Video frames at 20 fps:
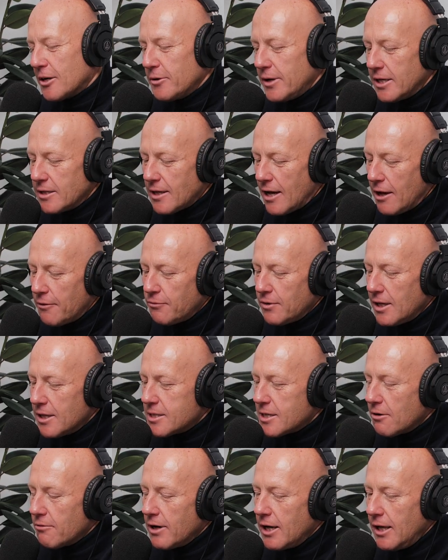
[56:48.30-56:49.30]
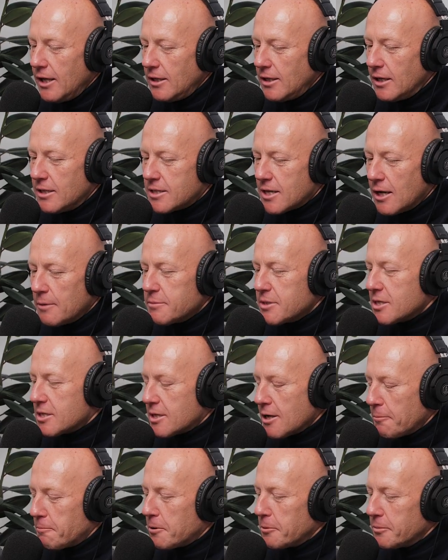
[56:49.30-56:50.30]
So, is there any in
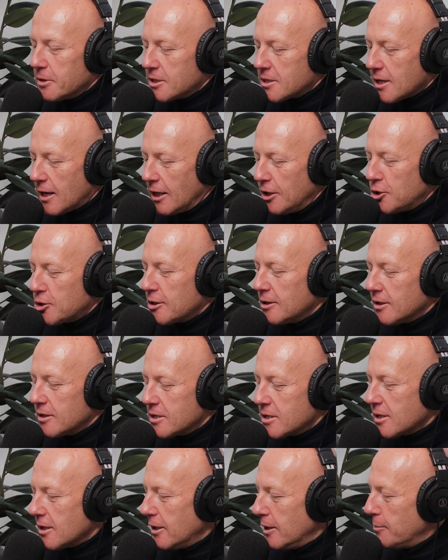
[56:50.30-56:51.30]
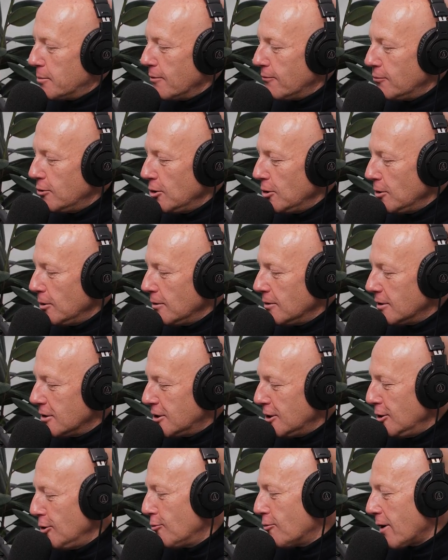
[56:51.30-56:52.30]
terms of supplementation and sleep? Do
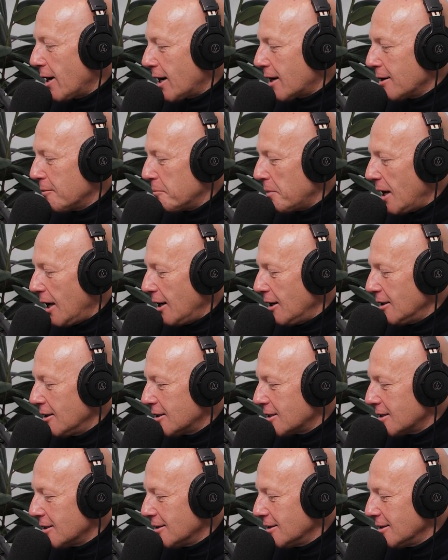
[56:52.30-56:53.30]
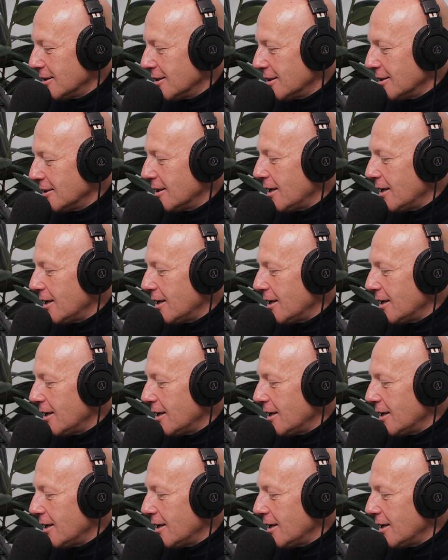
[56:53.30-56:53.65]
you recommend